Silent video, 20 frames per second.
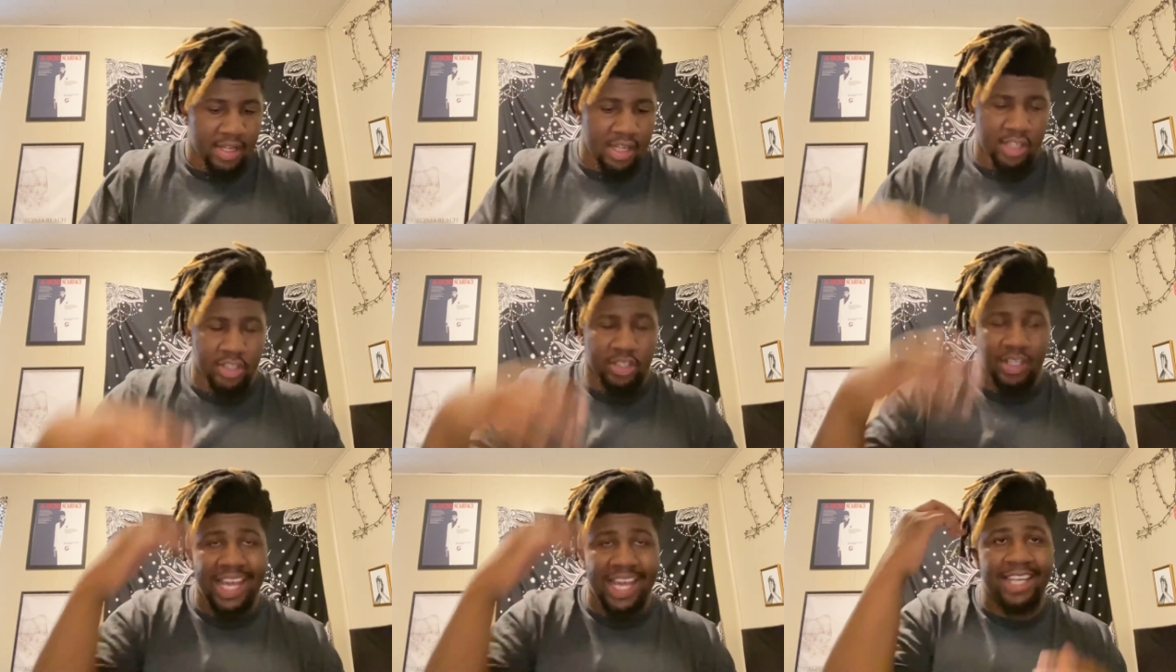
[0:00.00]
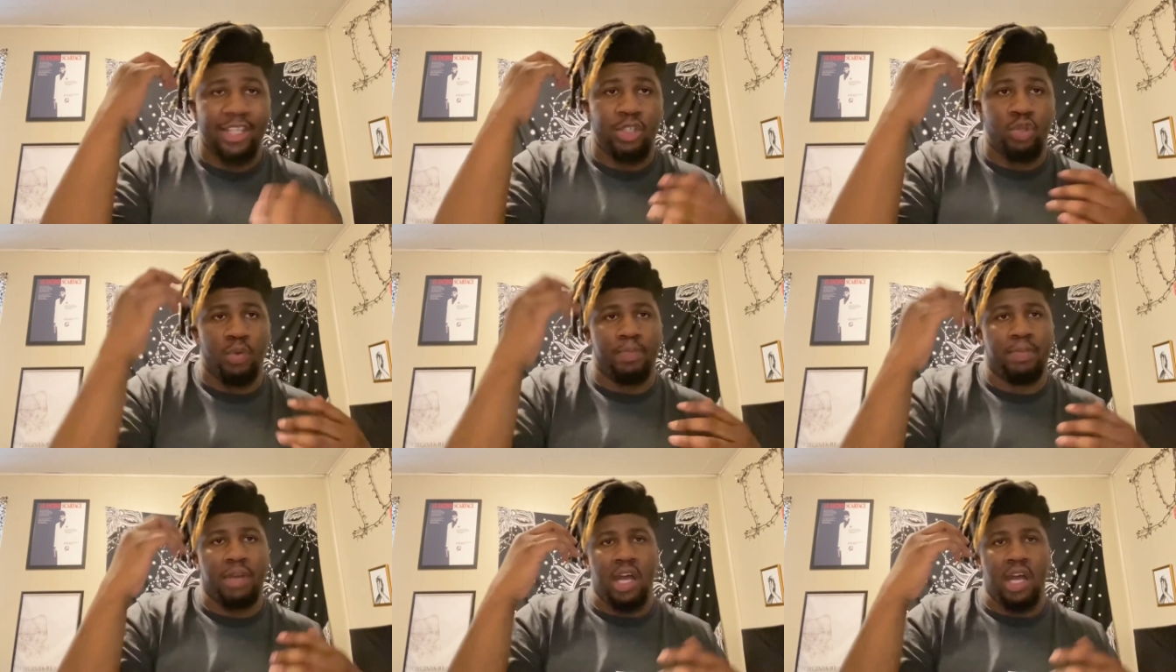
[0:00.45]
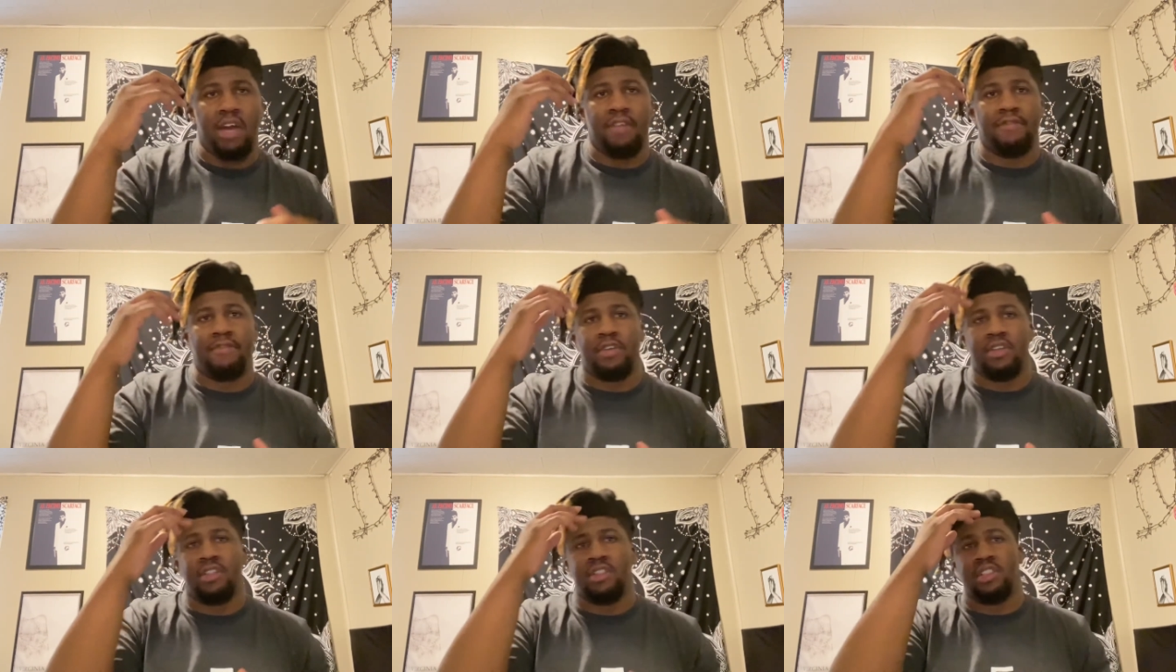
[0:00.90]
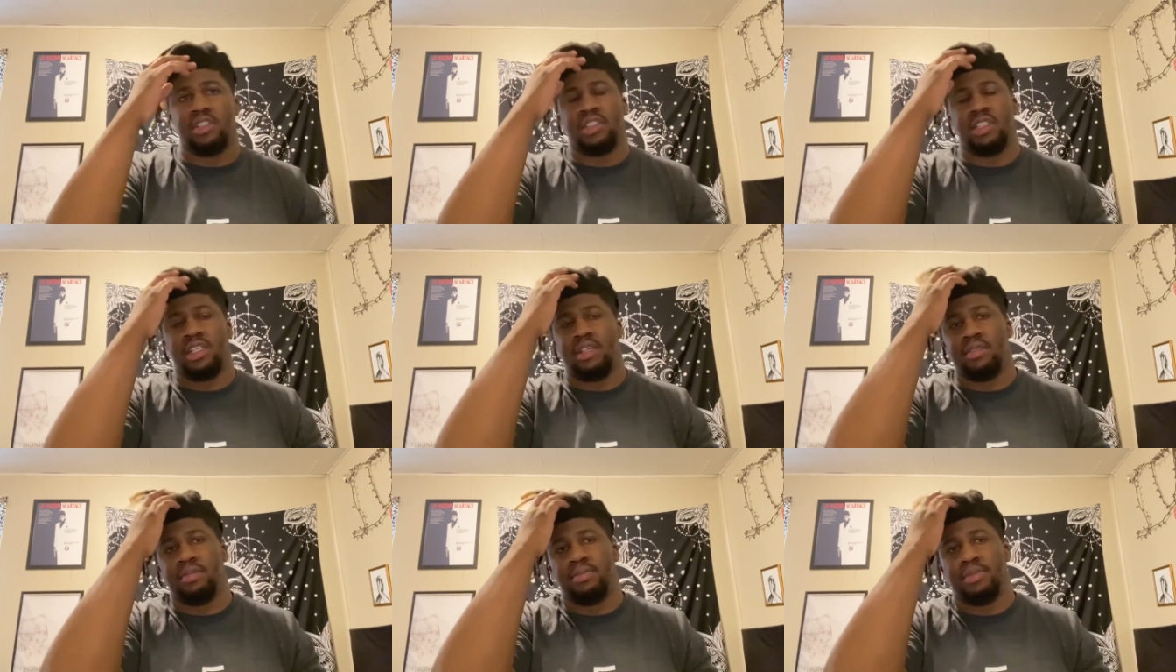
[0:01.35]
So I had to do a blonde first,
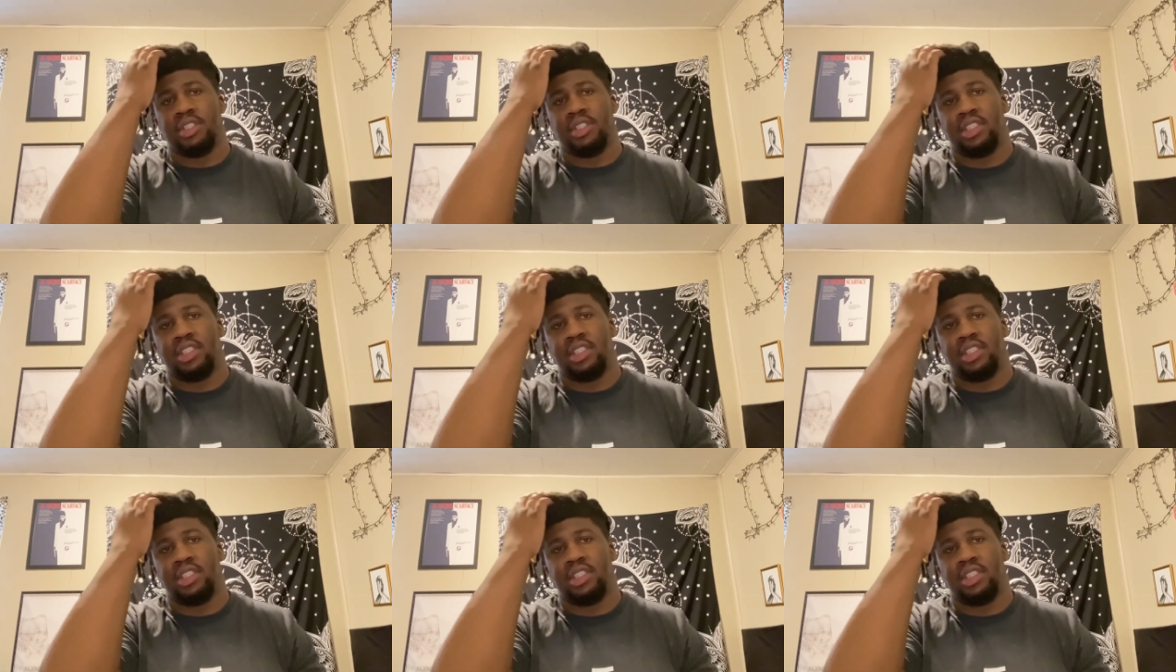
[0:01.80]
so I just